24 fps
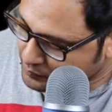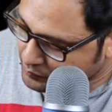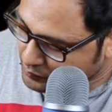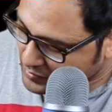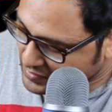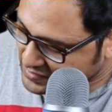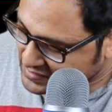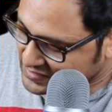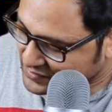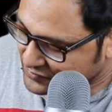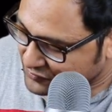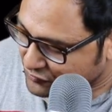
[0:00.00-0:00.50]

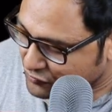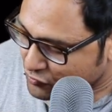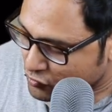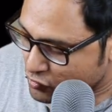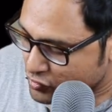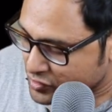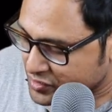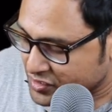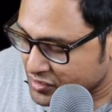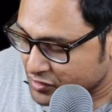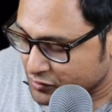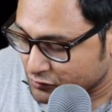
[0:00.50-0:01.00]
plus
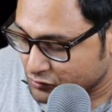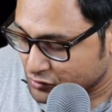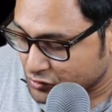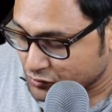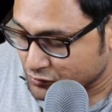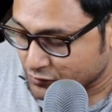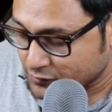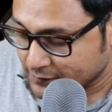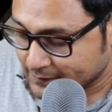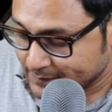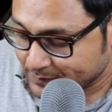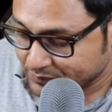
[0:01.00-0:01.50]

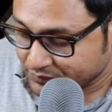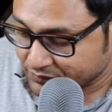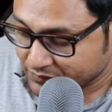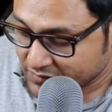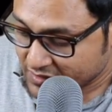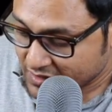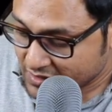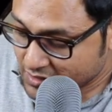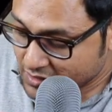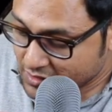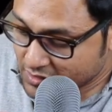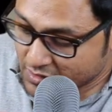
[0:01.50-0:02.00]
4Q2.
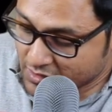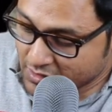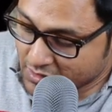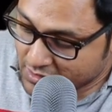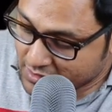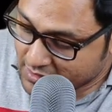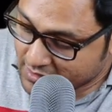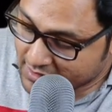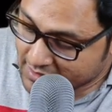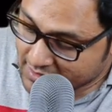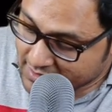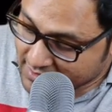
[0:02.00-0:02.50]

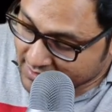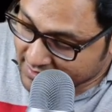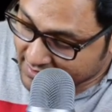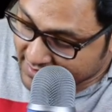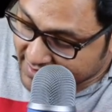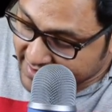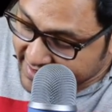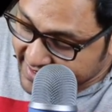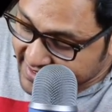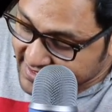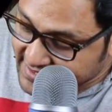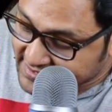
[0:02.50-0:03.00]

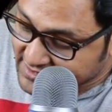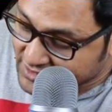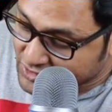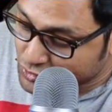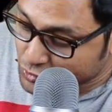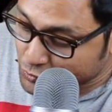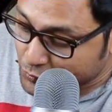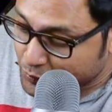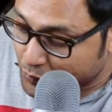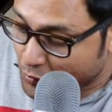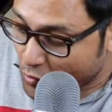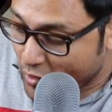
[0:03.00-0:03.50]
These
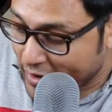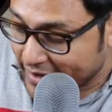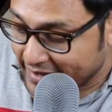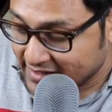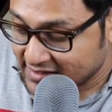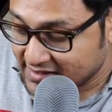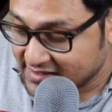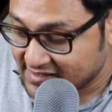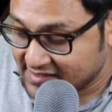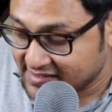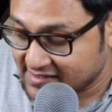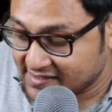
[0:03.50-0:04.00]
two
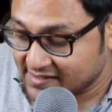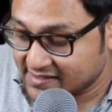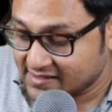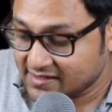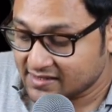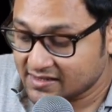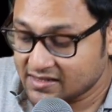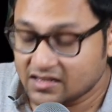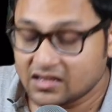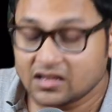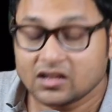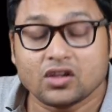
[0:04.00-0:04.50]
points
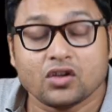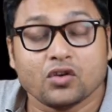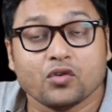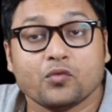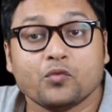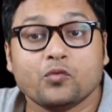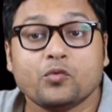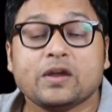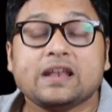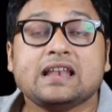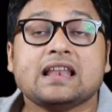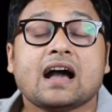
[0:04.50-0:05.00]

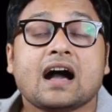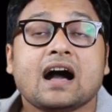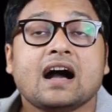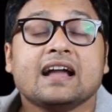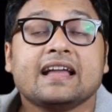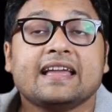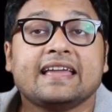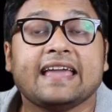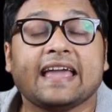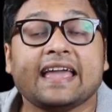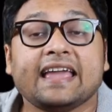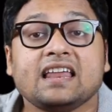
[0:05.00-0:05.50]
will
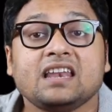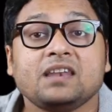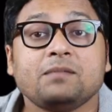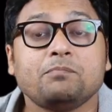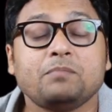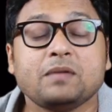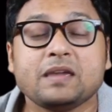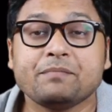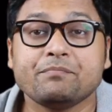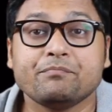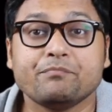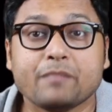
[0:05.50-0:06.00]

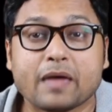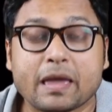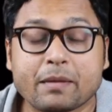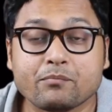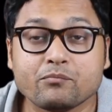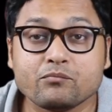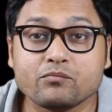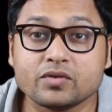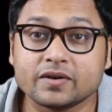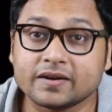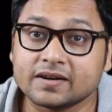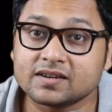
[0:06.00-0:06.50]
again be
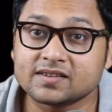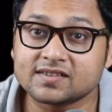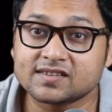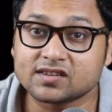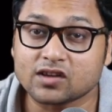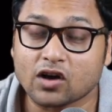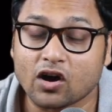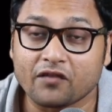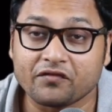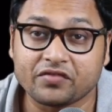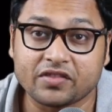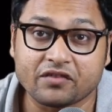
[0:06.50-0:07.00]

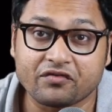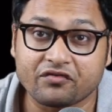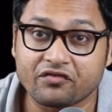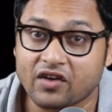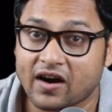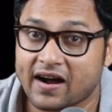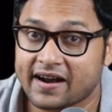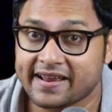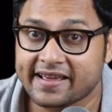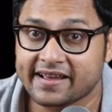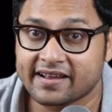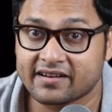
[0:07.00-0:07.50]
members of the
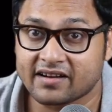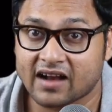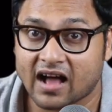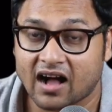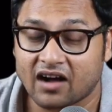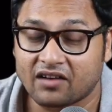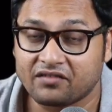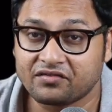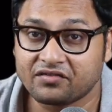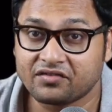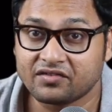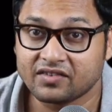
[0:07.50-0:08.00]
Farey
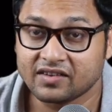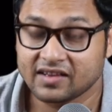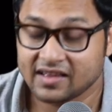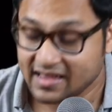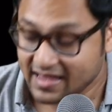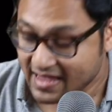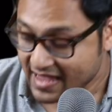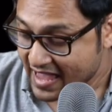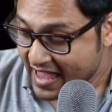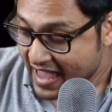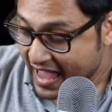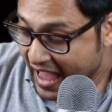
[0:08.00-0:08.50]
graph,
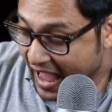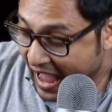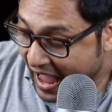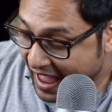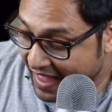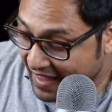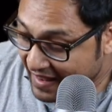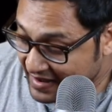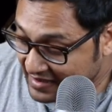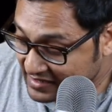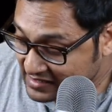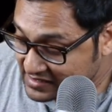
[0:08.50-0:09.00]

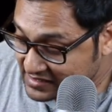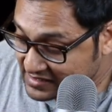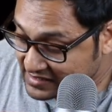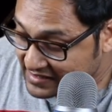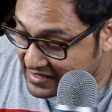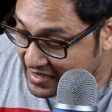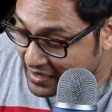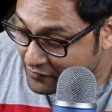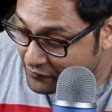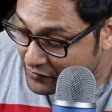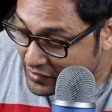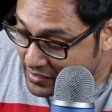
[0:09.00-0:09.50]
and
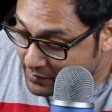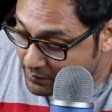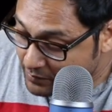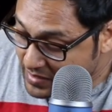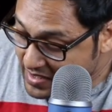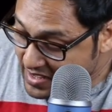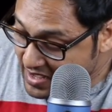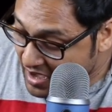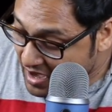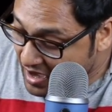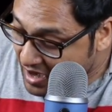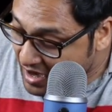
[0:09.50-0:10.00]
there will
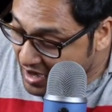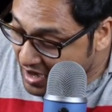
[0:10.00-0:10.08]
be